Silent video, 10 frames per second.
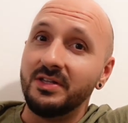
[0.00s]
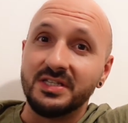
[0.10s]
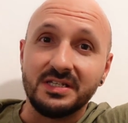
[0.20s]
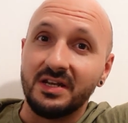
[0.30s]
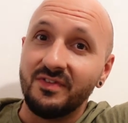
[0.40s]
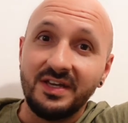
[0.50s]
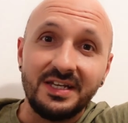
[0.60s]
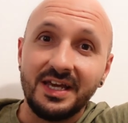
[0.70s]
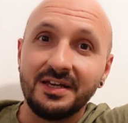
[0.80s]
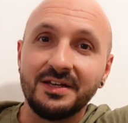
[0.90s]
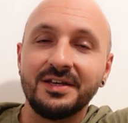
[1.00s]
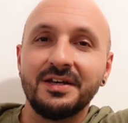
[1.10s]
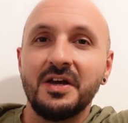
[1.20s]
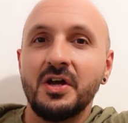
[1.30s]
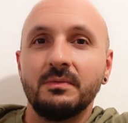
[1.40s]
Slovenia.
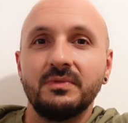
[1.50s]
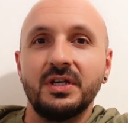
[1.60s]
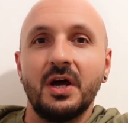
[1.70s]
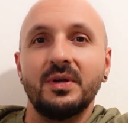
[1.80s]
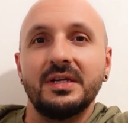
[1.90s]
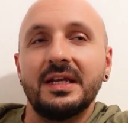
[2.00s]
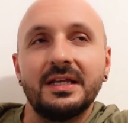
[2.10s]
You know, and